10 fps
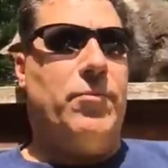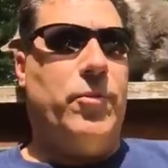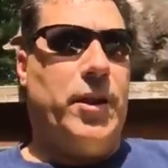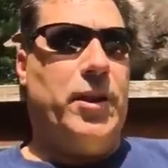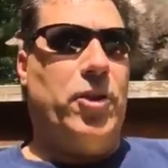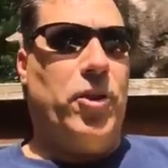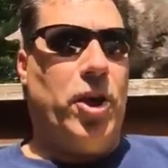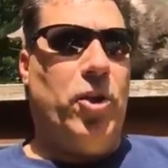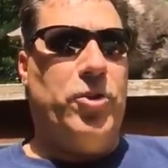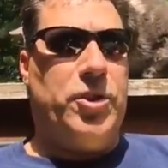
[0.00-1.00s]
when you're
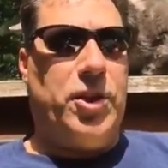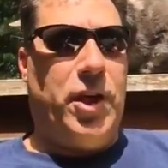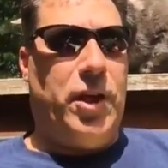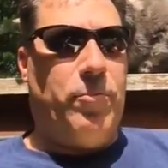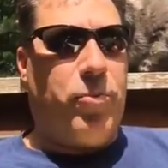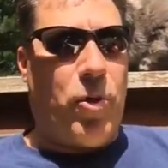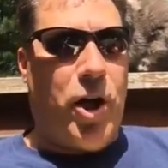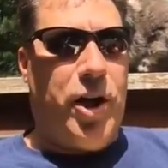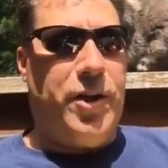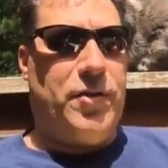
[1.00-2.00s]
negotiating
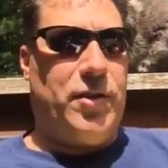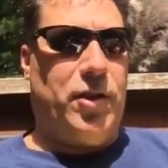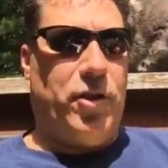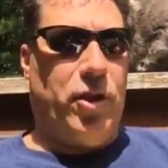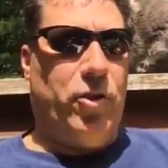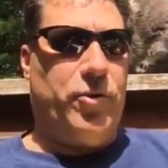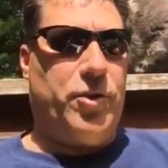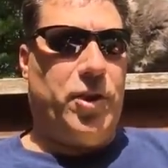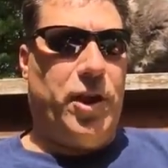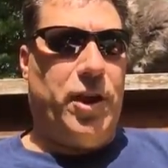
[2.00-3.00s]
price and you're
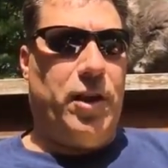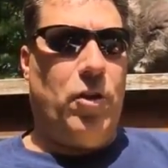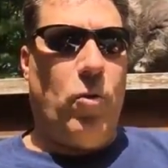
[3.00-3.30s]
negotiating